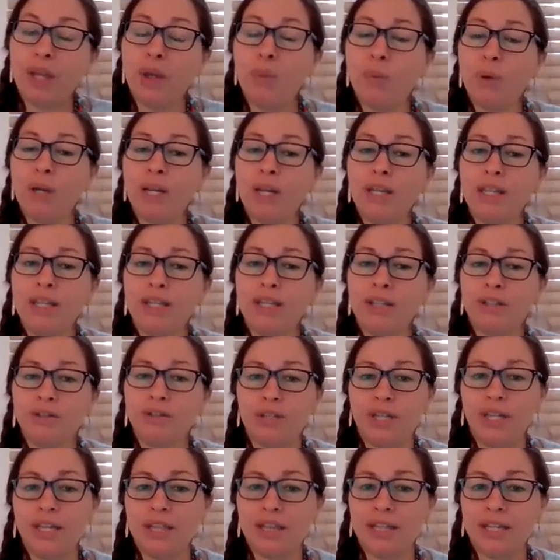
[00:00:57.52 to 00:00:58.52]
And one of the
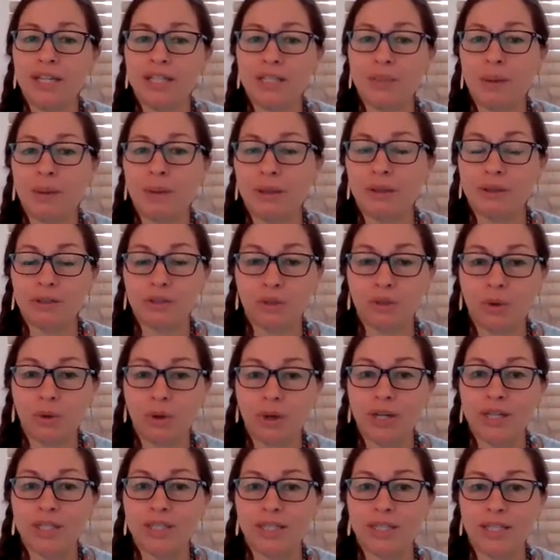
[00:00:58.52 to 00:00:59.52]
unique things about this
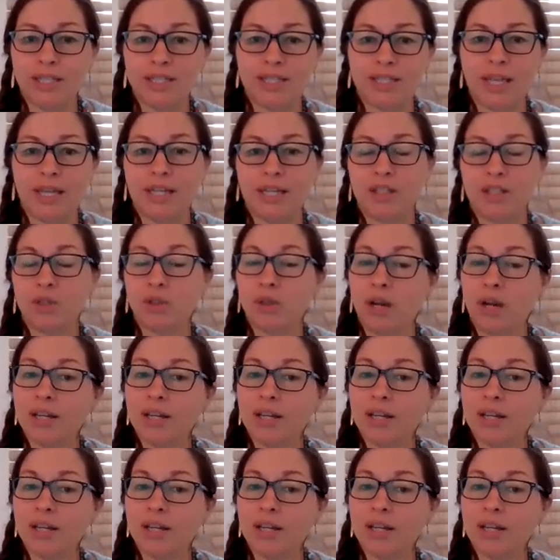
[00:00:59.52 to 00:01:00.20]
course is that it's